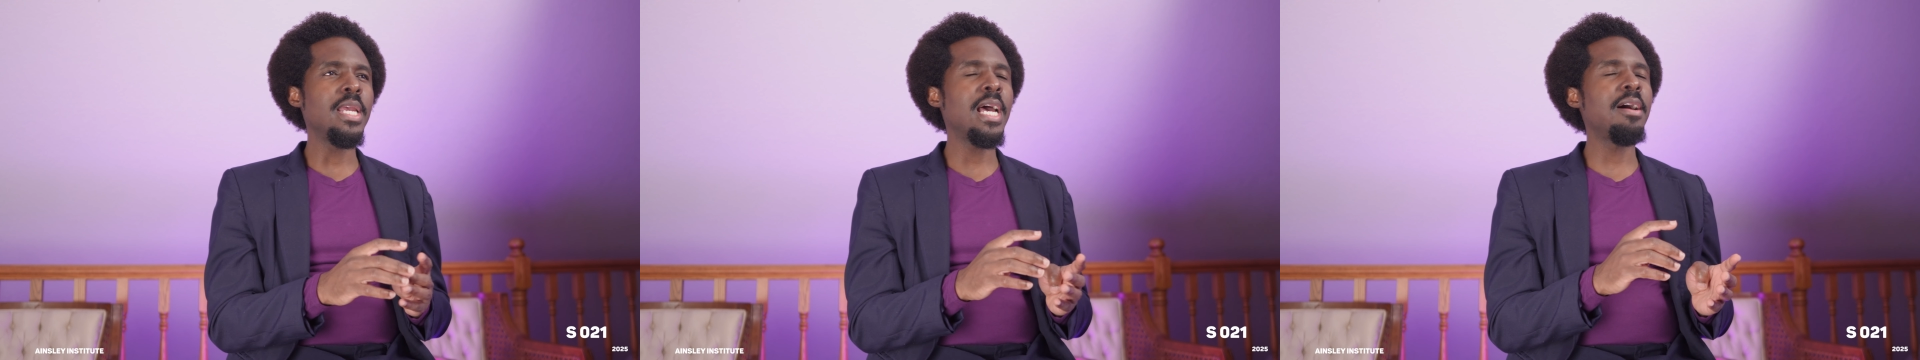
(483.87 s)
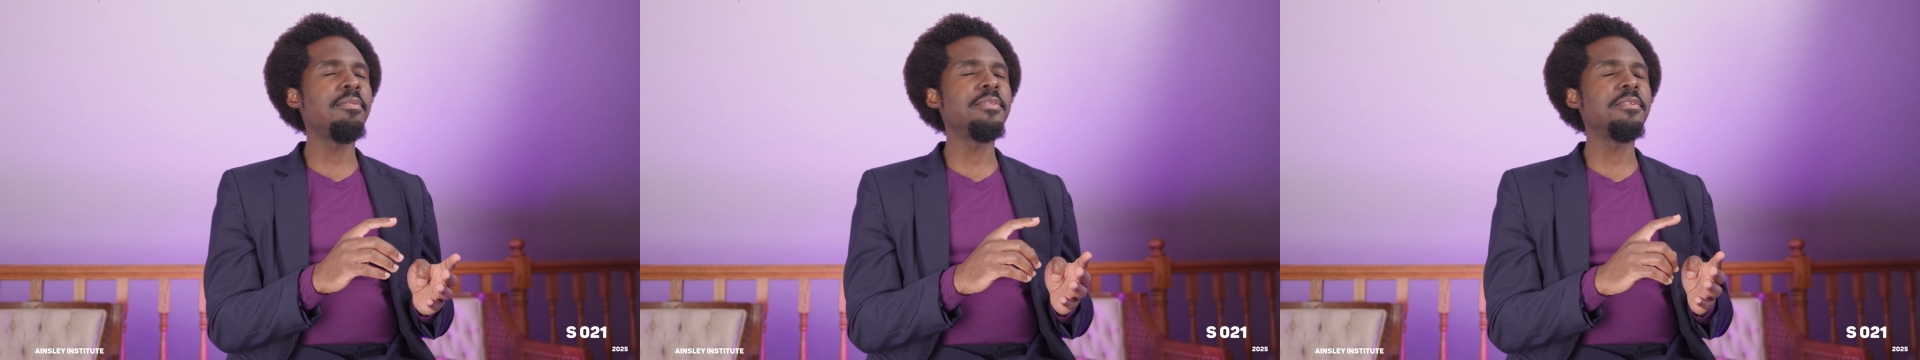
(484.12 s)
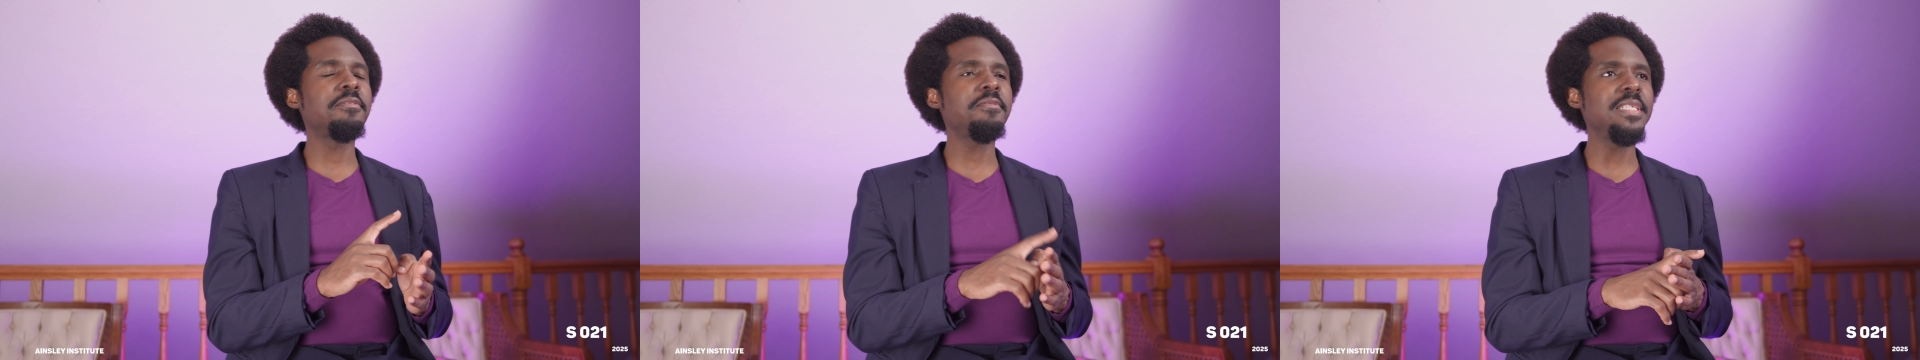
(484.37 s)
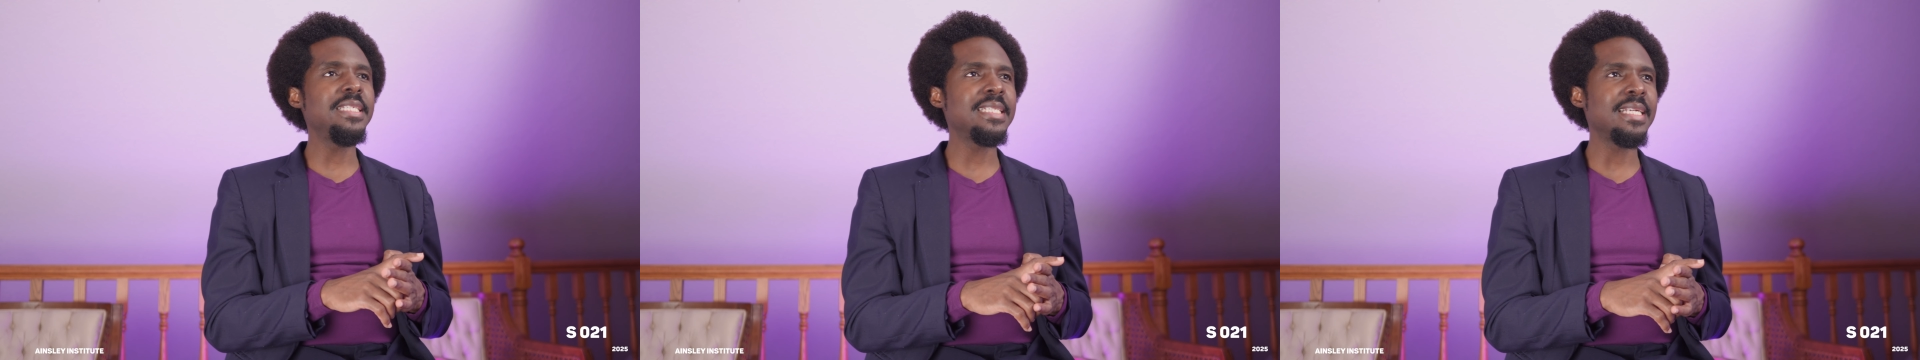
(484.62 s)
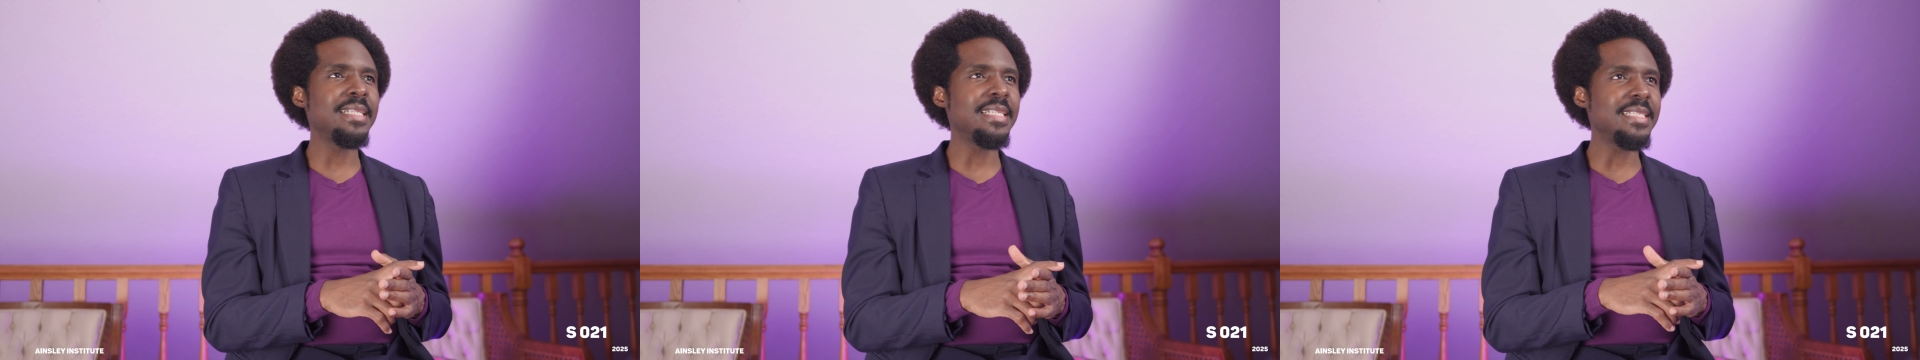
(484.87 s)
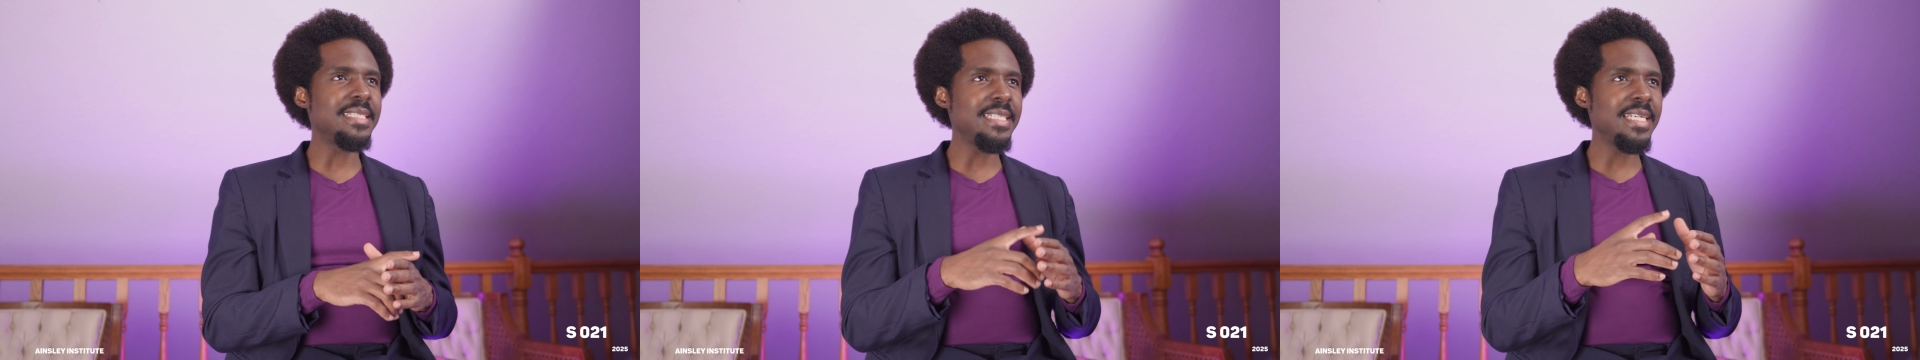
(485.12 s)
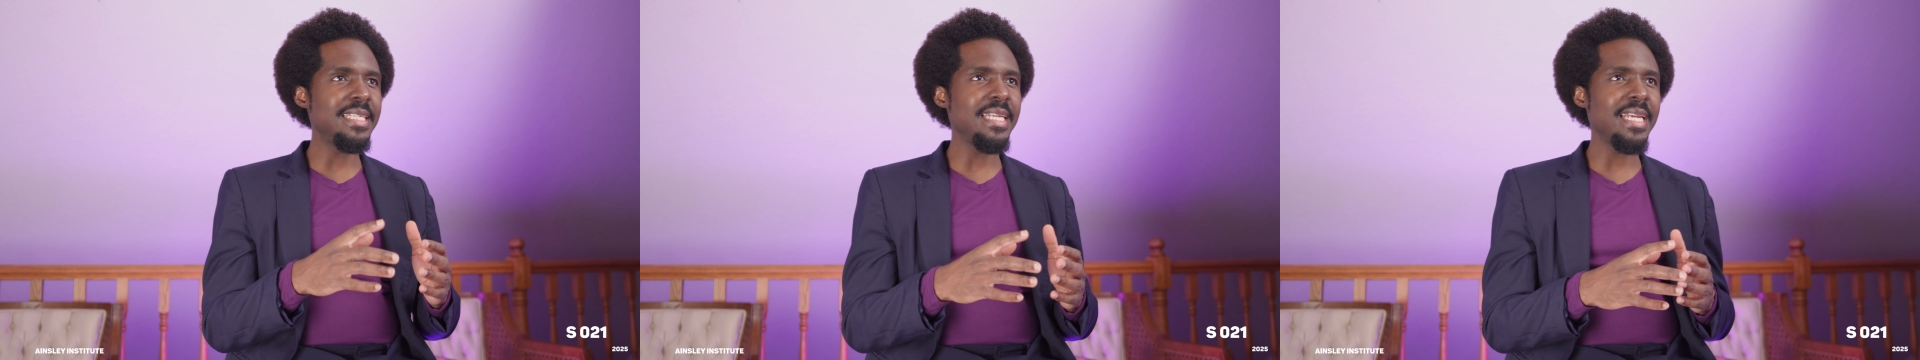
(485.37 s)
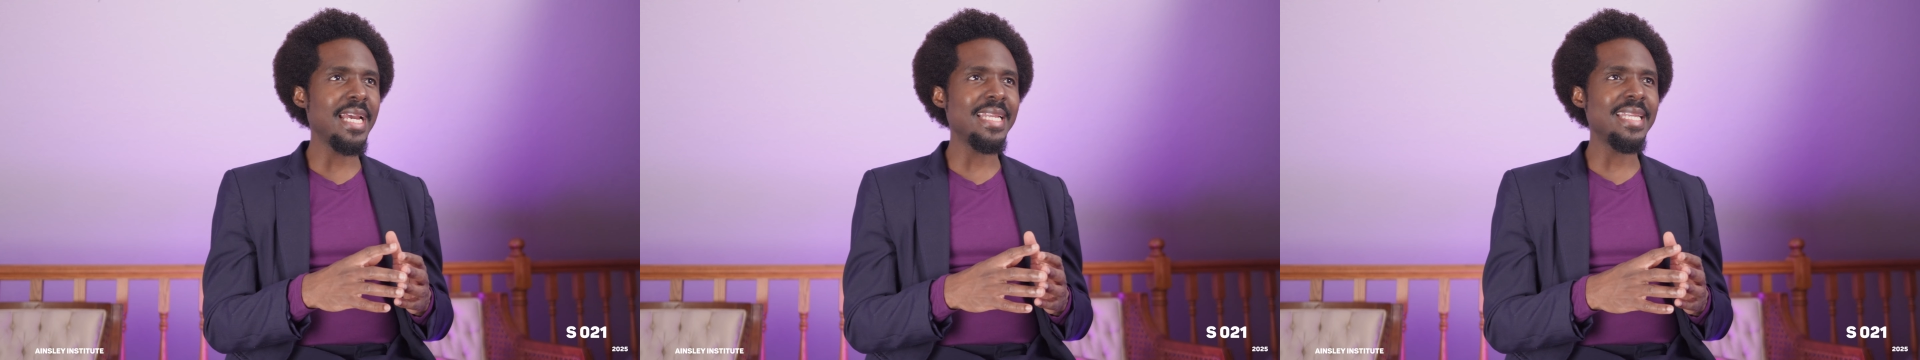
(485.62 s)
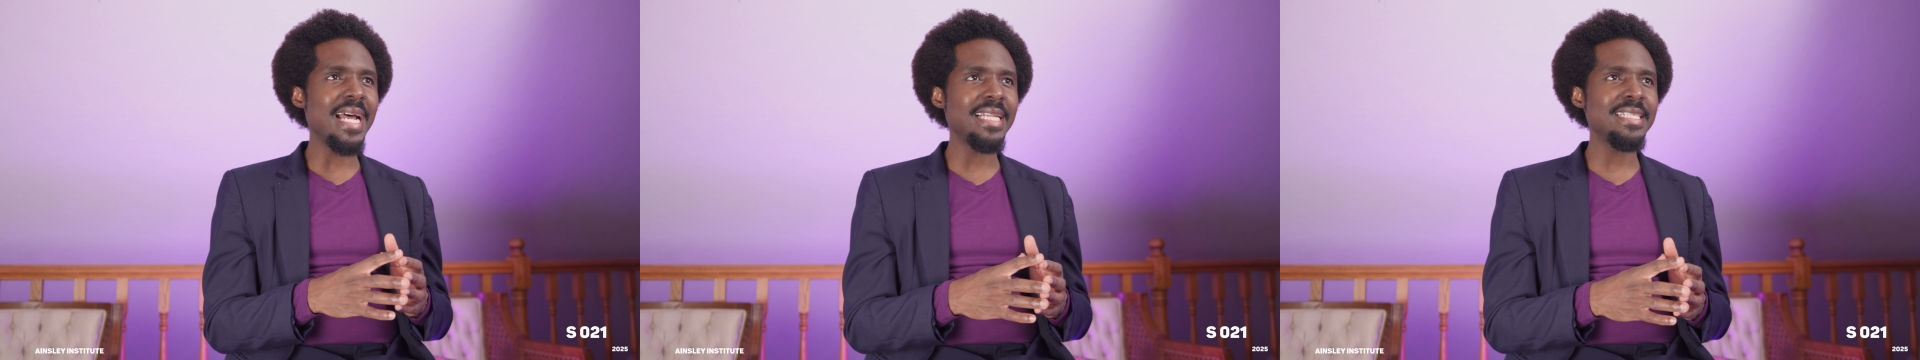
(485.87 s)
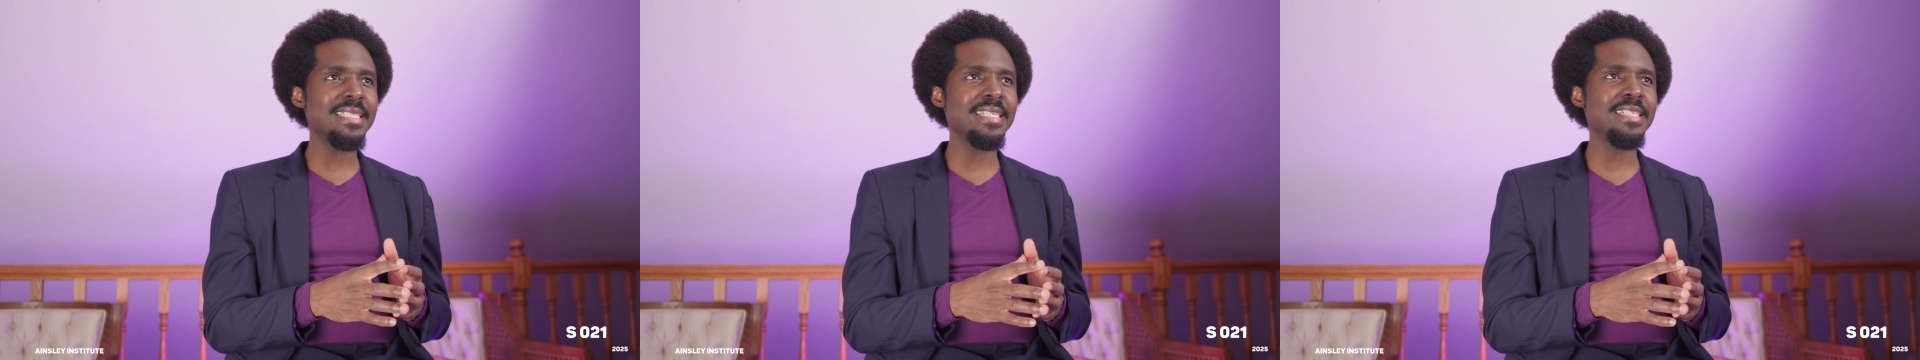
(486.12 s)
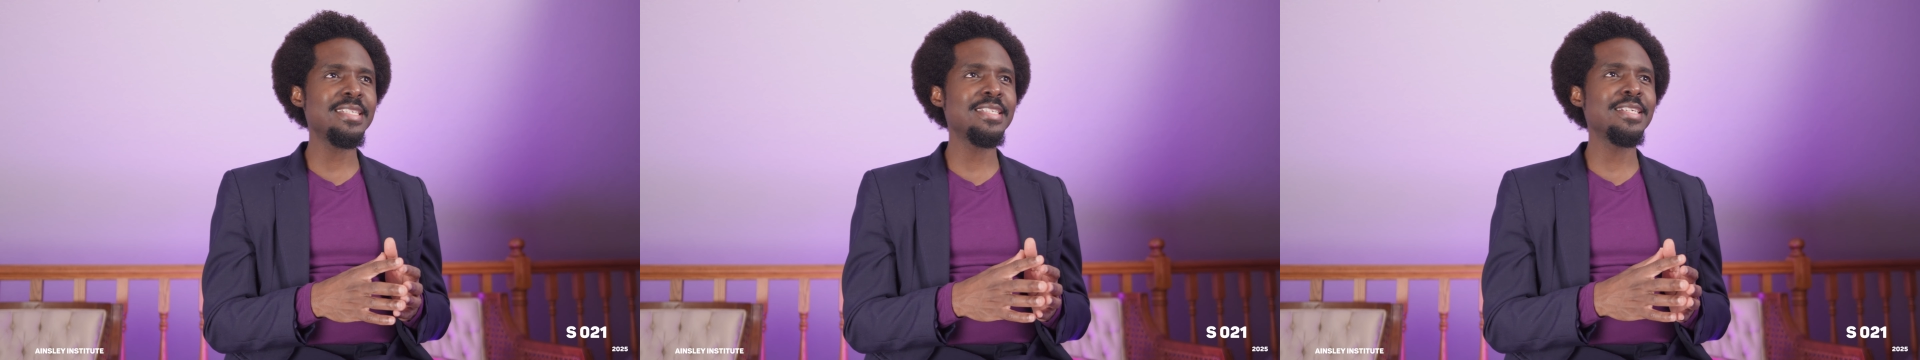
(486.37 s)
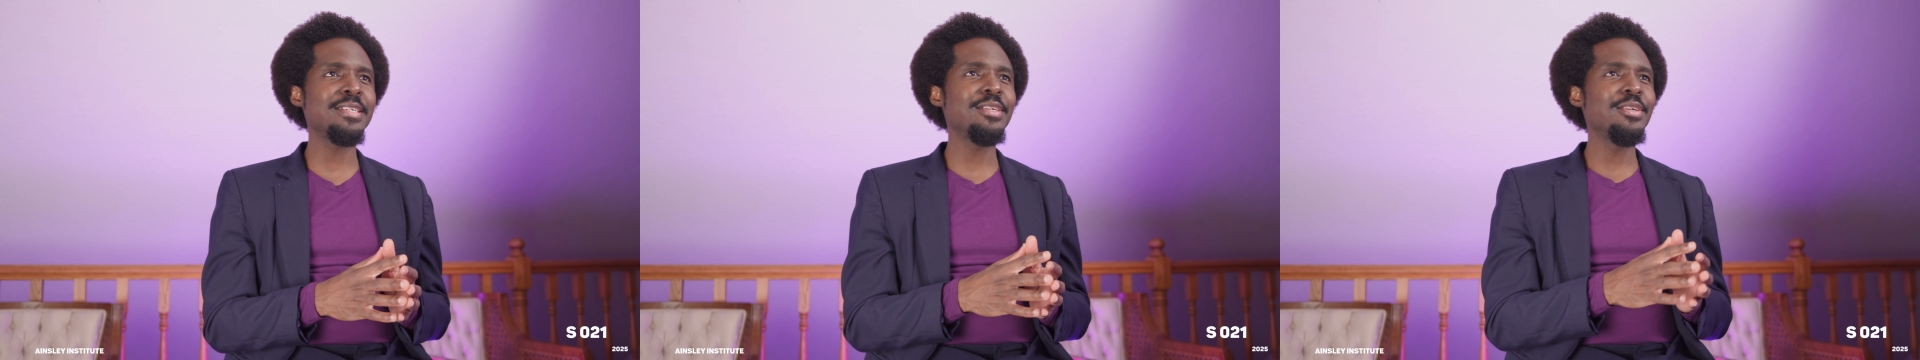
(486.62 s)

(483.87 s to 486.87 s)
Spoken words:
have the fetal DNA analysis